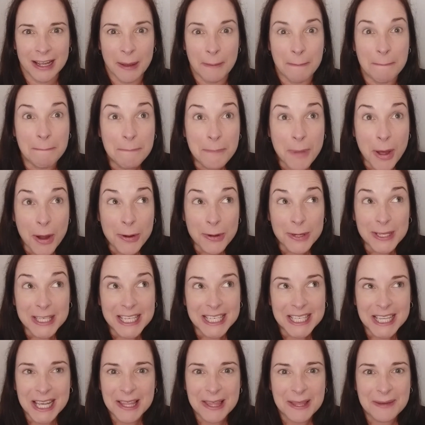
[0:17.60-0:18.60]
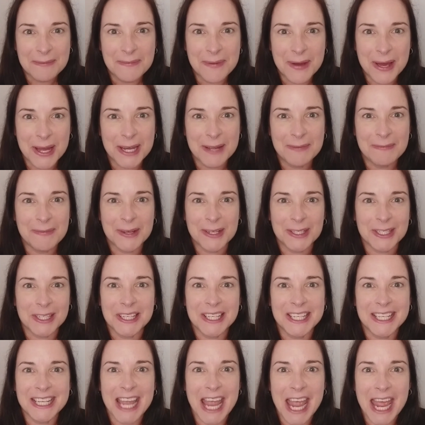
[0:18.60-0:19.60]
Moses and the burning bush.
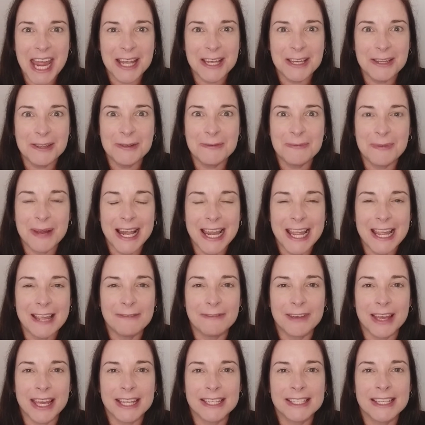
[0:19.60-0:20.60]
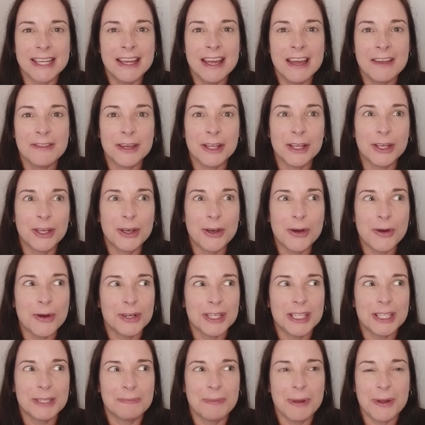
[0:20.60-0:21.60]
Can you believe it? That
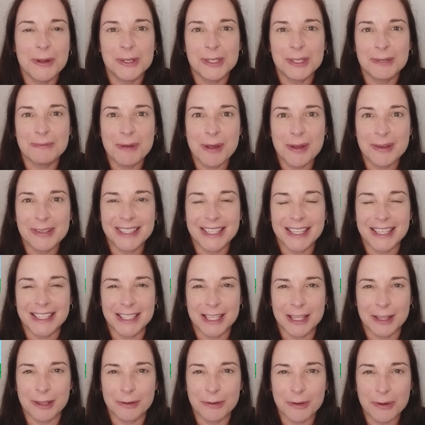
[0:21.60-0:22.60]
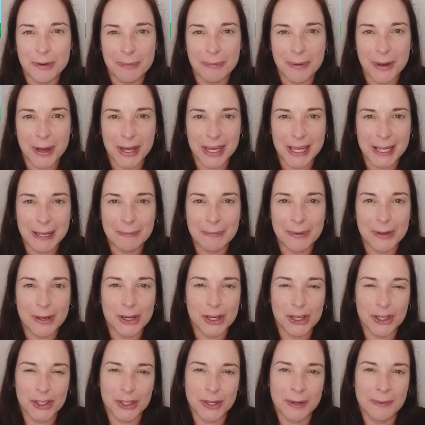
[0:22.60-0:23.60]
God spoke to Moses through a burning
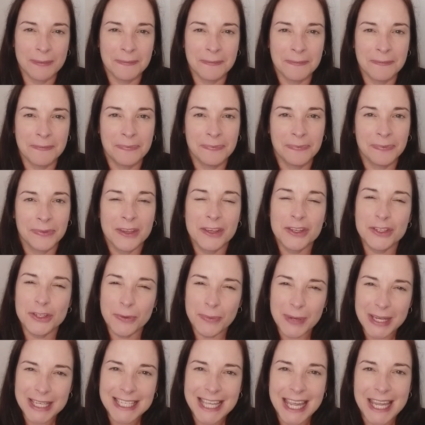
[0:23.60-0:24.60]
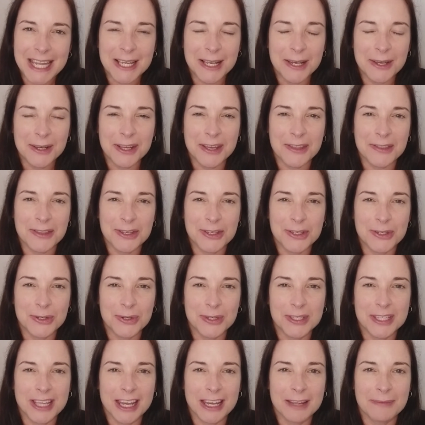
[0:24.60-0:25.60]
bush. Shall we take a look at the
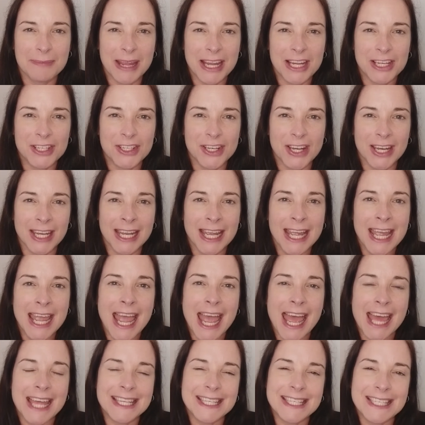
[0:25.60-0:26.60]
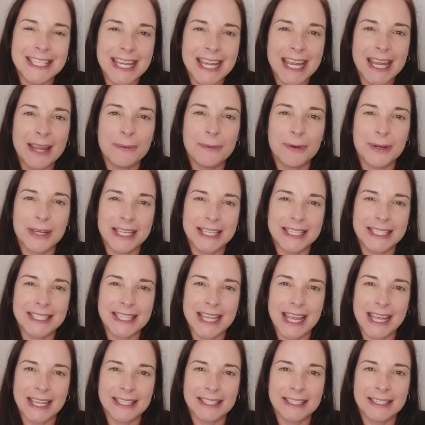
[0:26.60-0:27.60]
short animation and see what it
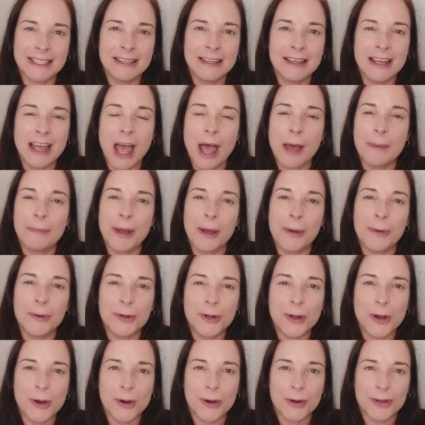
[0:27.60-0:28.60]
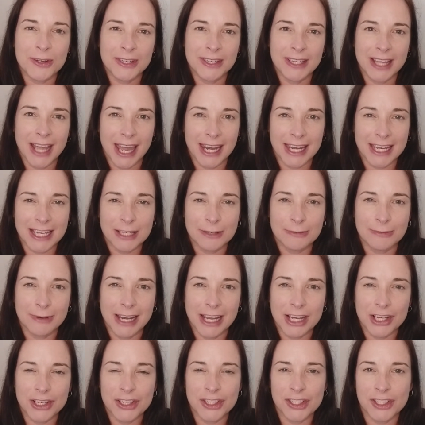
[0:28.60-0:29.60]
says about God and his
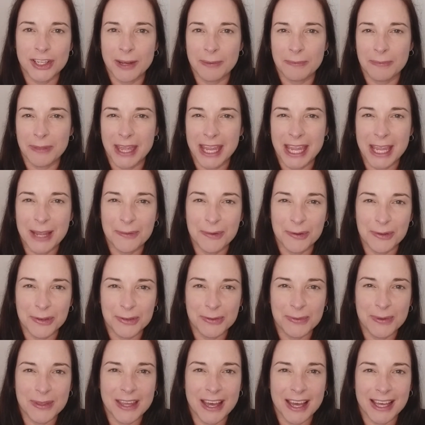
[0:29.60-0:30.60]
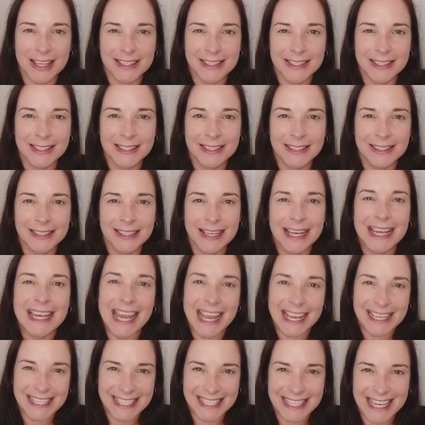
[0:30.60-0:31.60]
relationship that he wants with us?
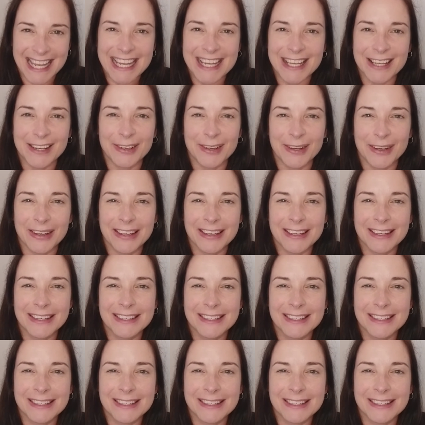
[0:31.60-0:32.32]
Let's take a look.